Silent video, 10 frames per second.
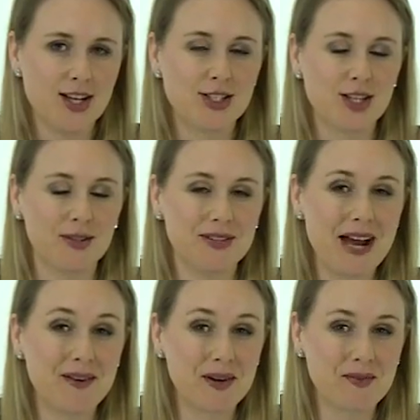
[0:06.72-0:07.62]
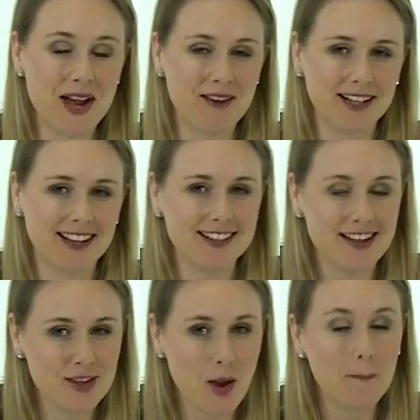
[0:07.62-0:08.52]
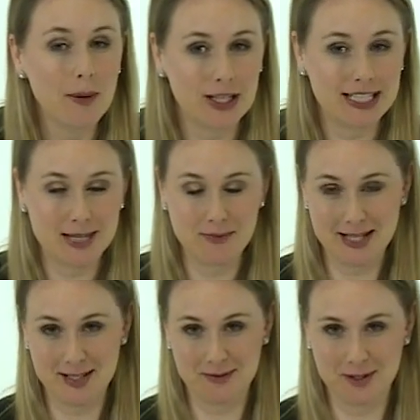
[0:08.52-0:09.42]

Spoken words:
So now I'm wearing another Mikey piece of